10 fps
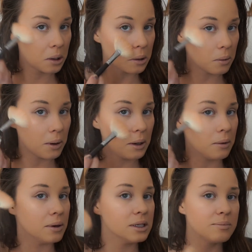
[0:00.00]
So
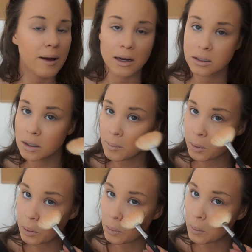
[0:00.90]
anyways, back to my
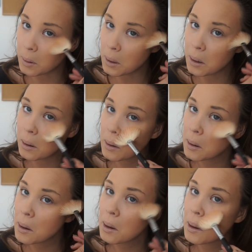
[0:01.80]
story.
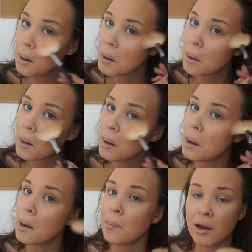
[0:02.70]

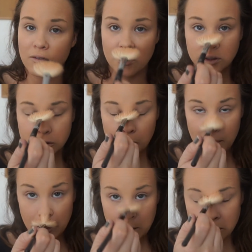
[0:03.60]
I felt so
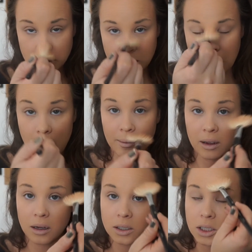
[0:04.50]
bad because
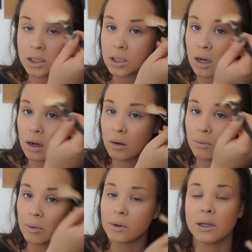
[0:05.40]
Abby, she saw
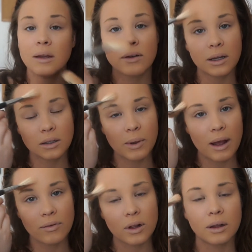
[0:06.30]
we were leaving because we
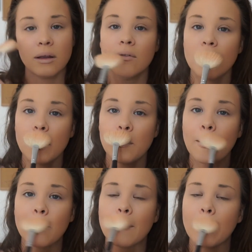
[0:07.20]
have to leave
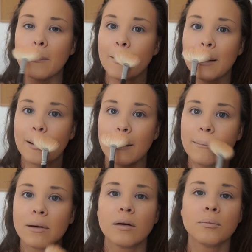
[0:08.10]
them. I mean, we had to
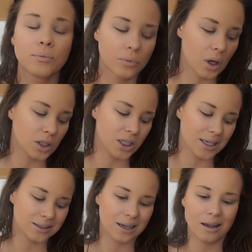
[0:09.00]
leave her because she
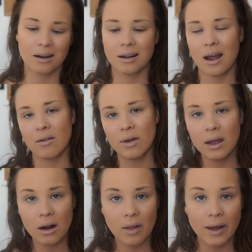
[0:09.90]
has to get an
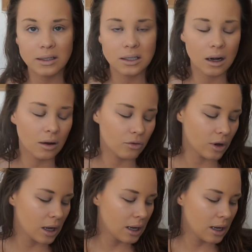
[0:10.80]
IV and all that stuff.